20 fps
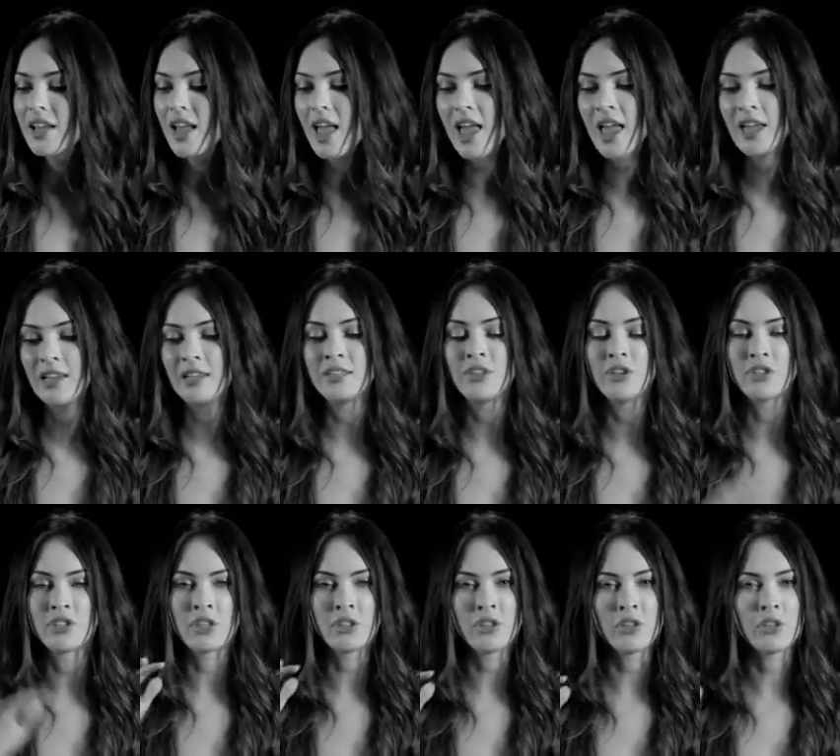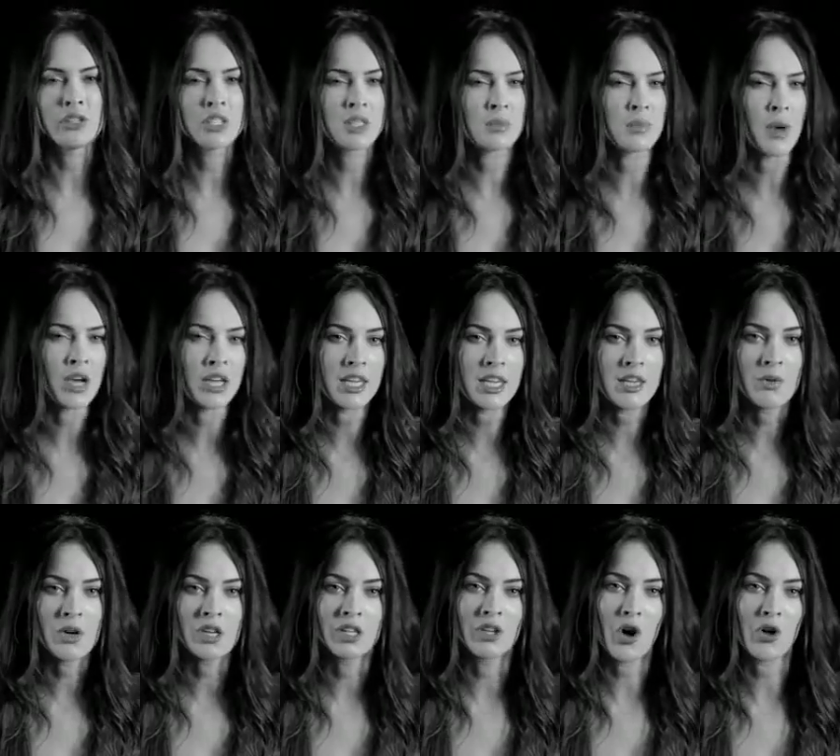And there's a little spunky
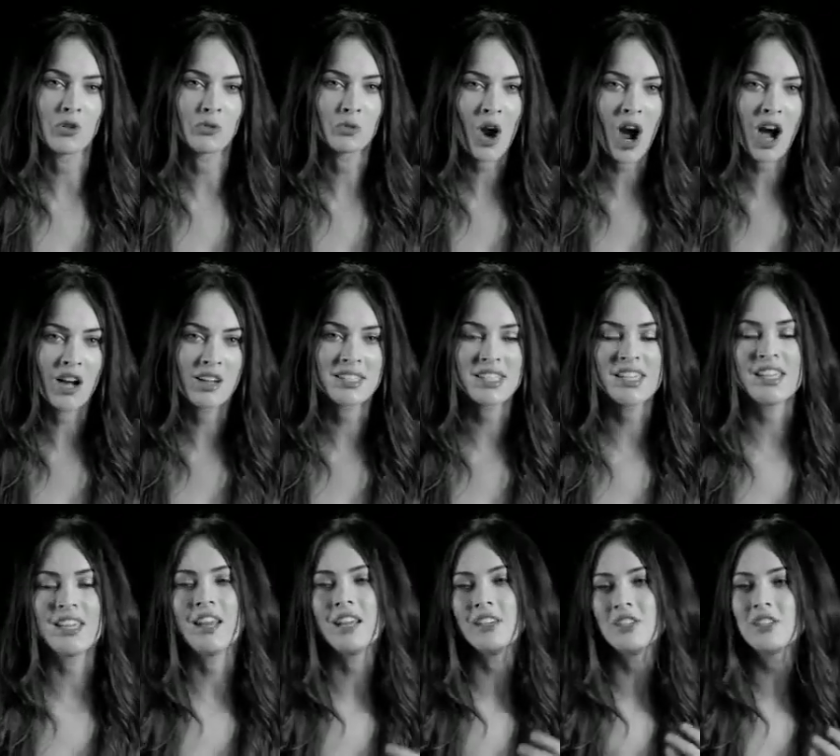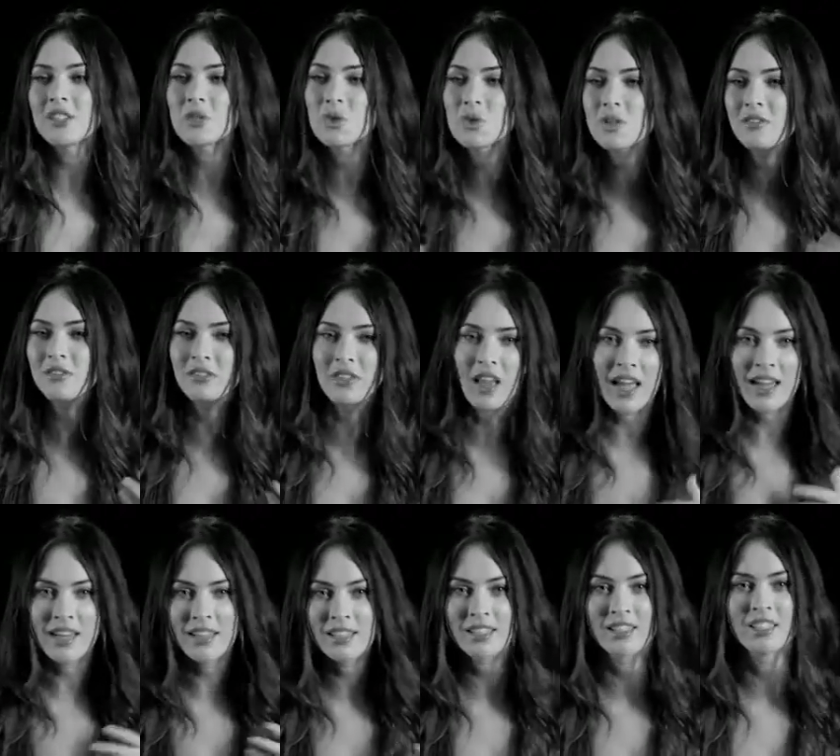one called Roxy, and I just sort of
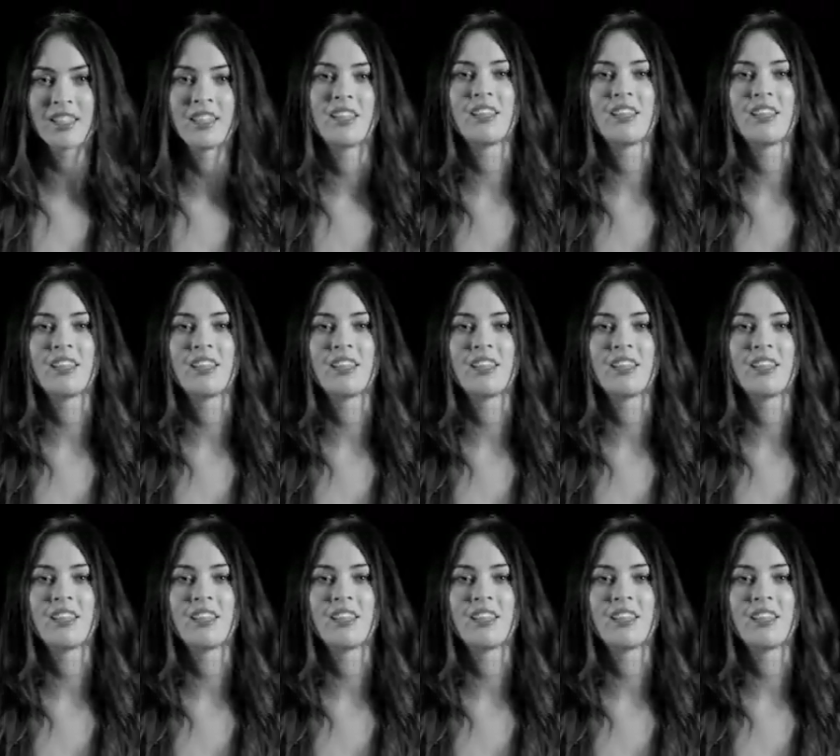liked.